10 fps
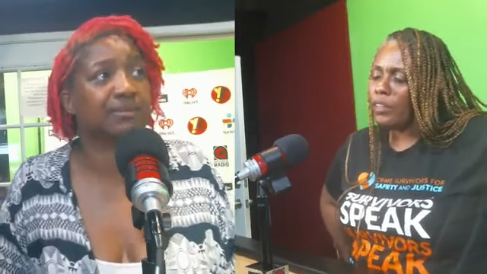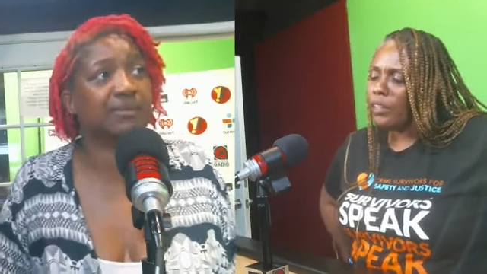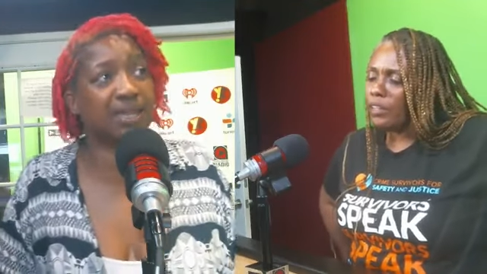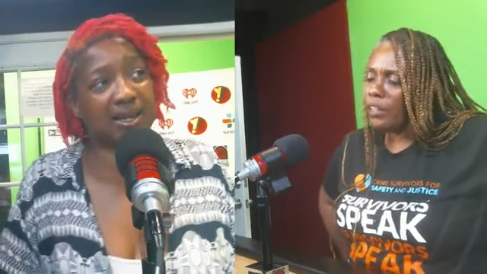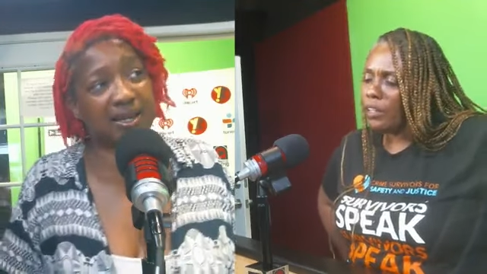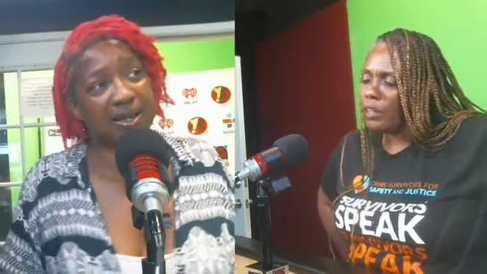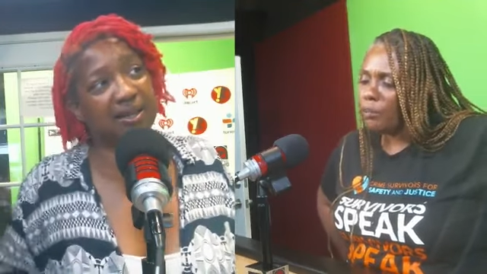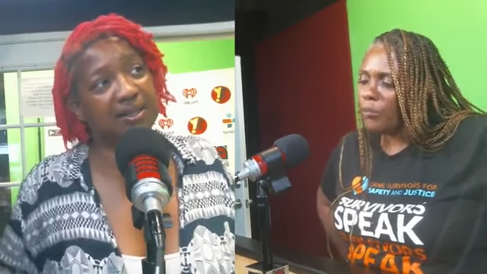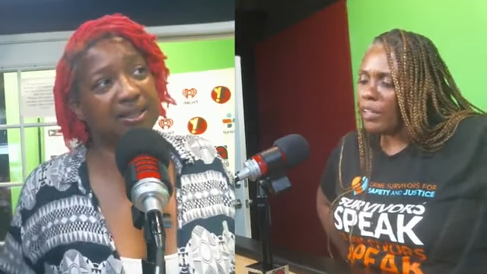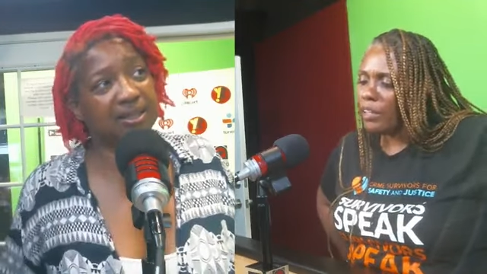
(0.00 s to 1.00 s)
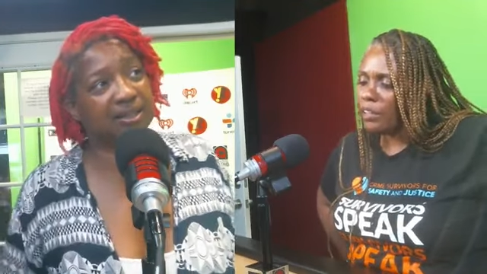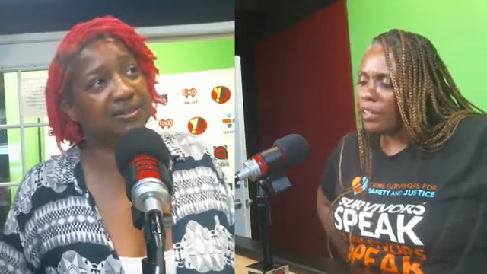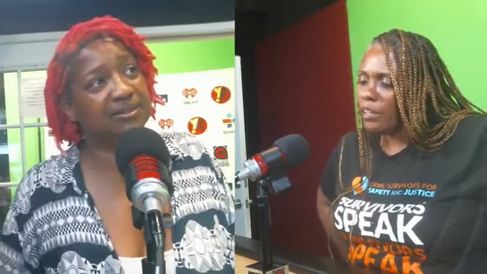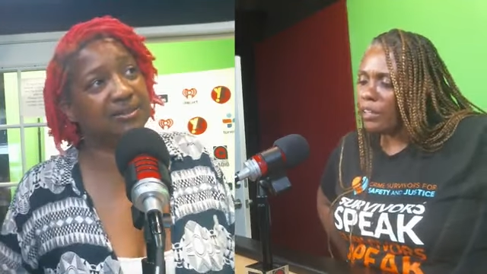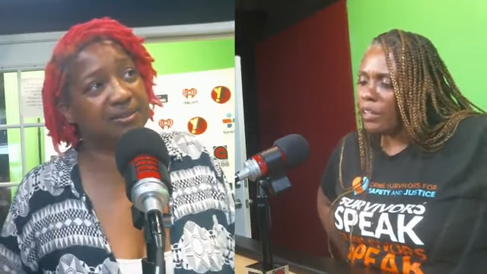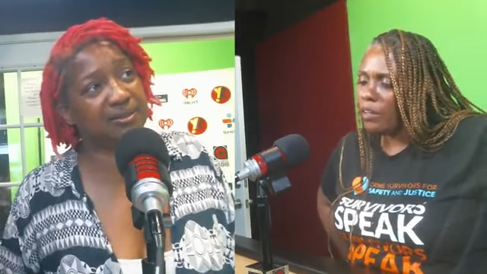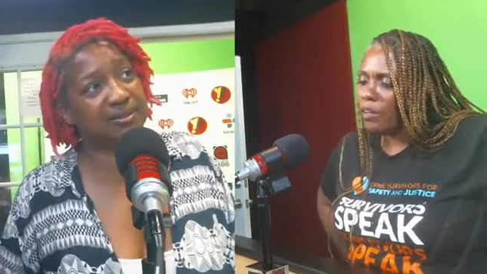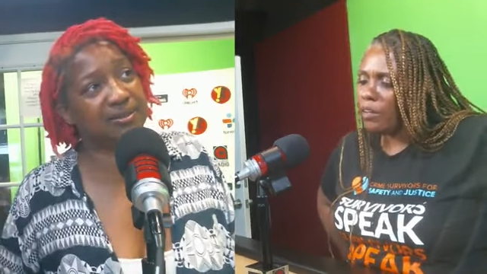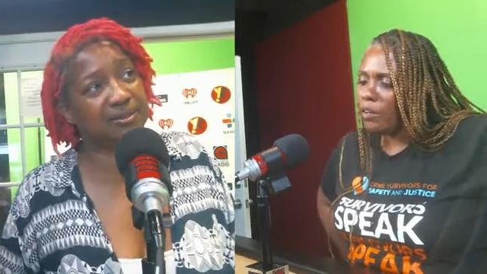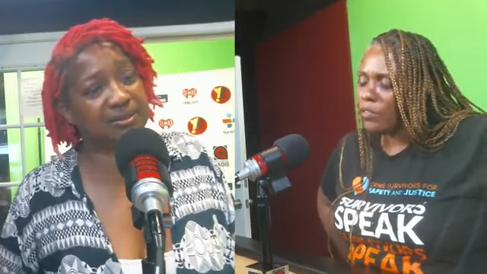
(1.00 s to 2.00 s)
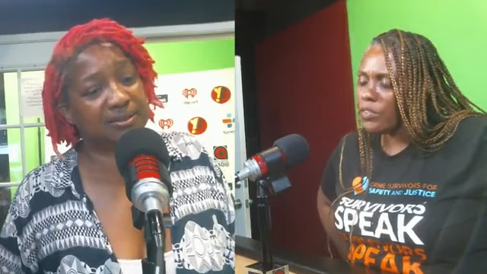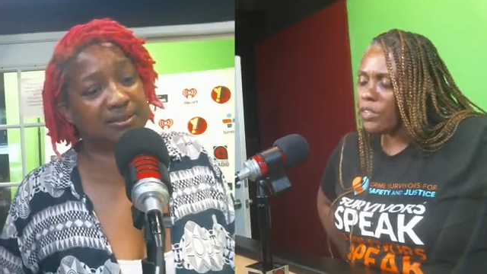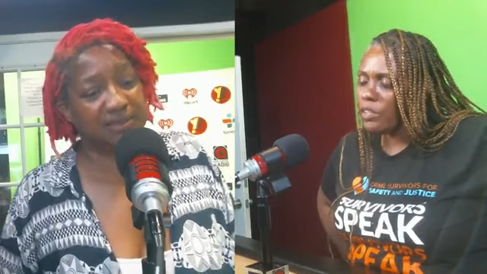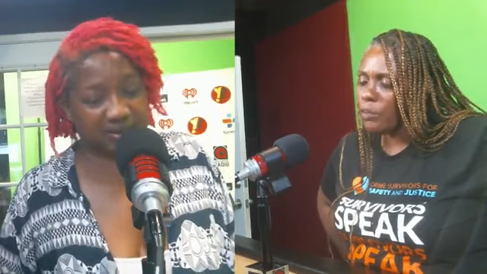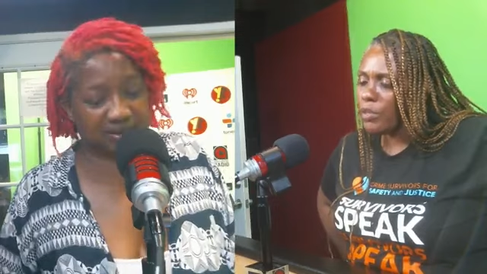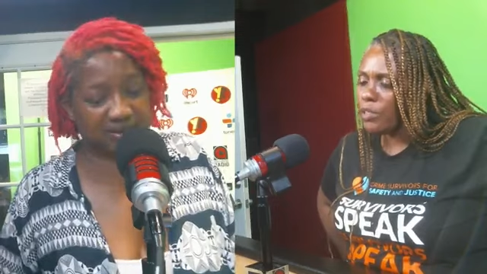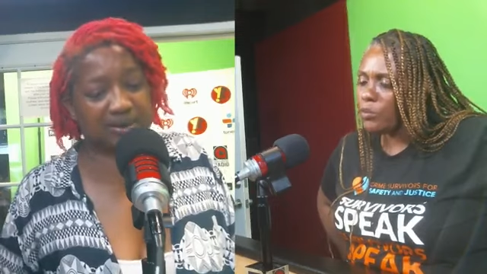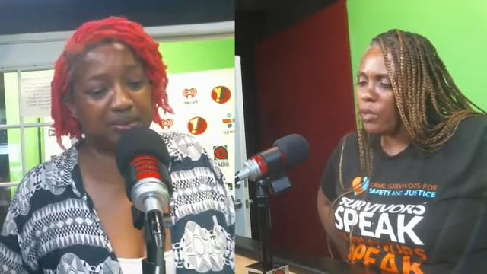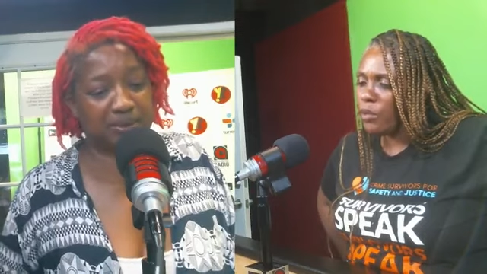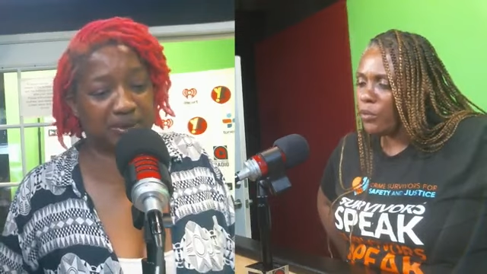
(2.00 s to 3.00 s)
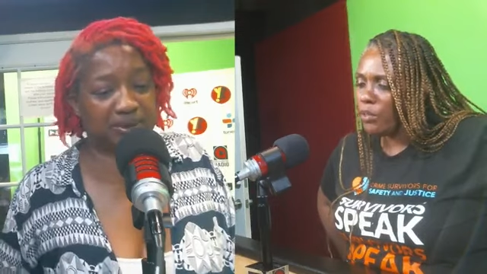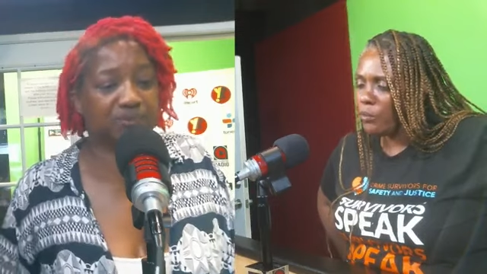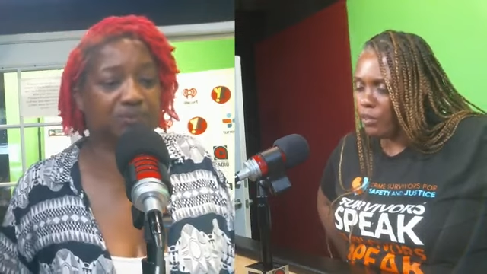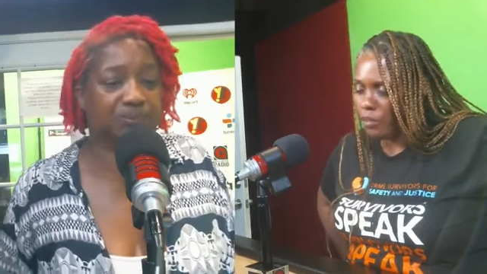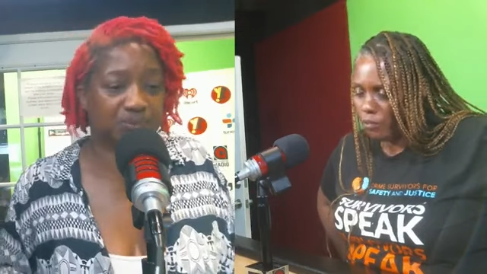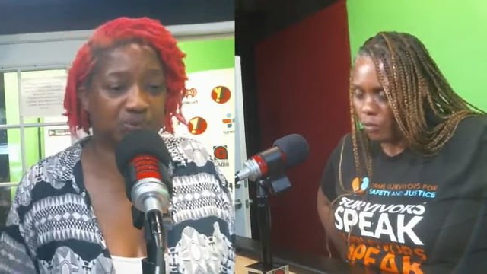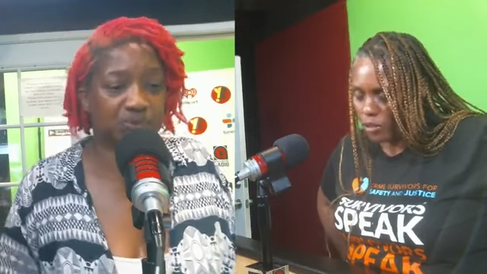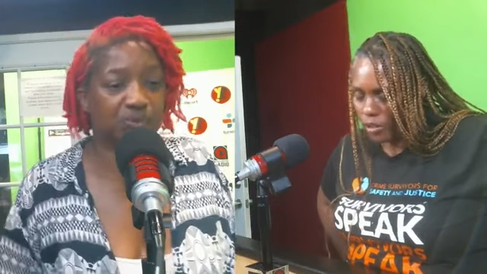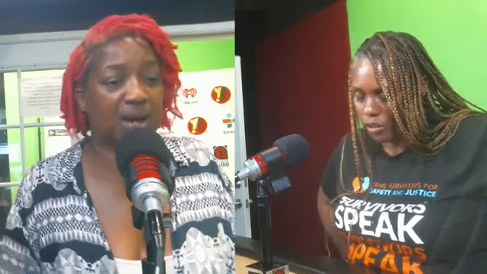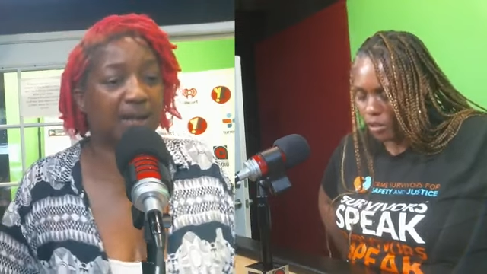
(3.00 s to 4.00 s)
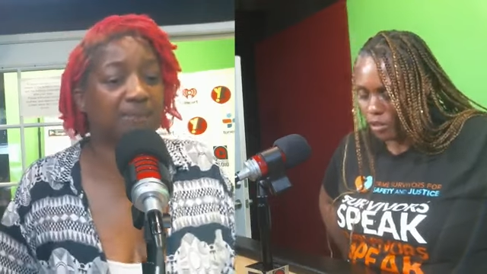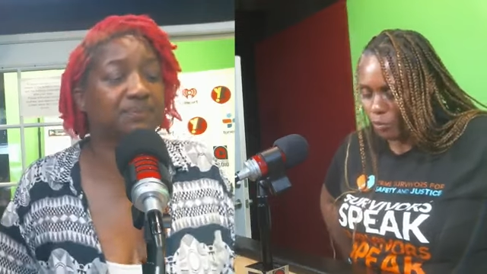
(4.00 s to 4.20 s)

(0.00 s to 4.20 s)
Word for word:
Speaker 1: Yeah, um, they they oversee the peace ride with, with of course right.